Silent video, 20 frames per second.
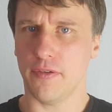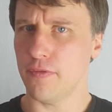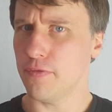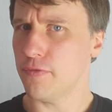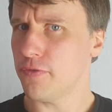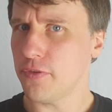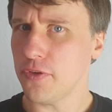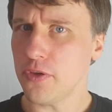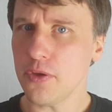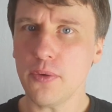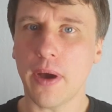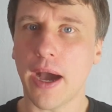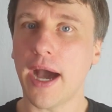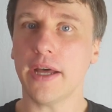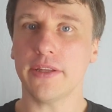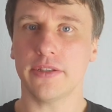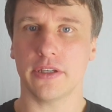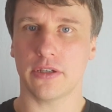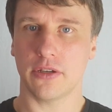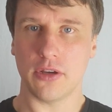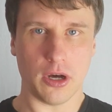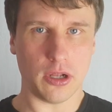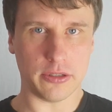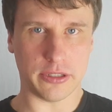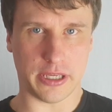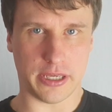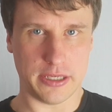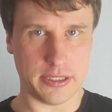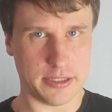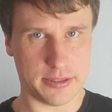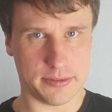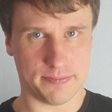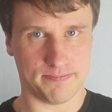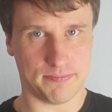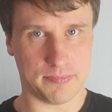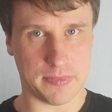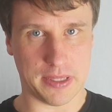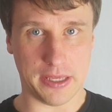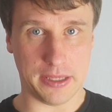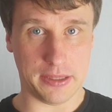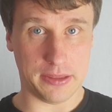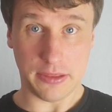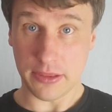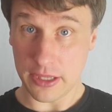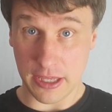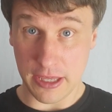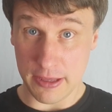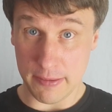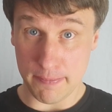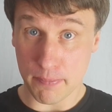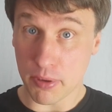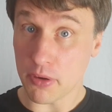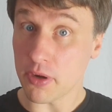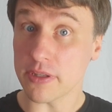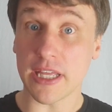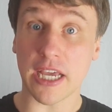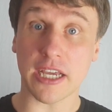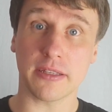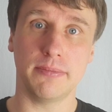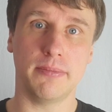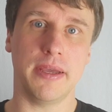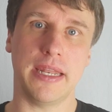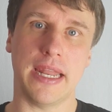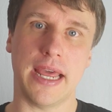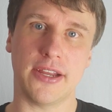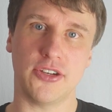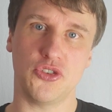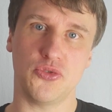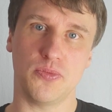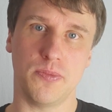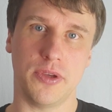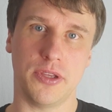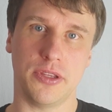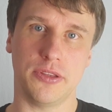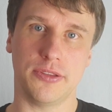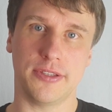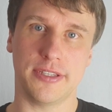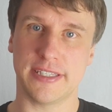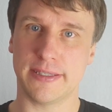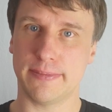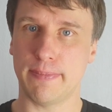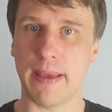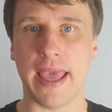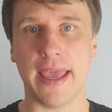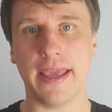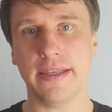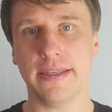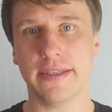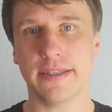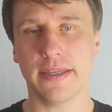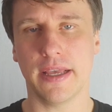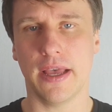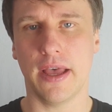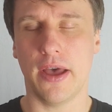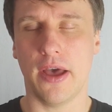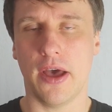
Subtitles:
Few other colleagues in the product management space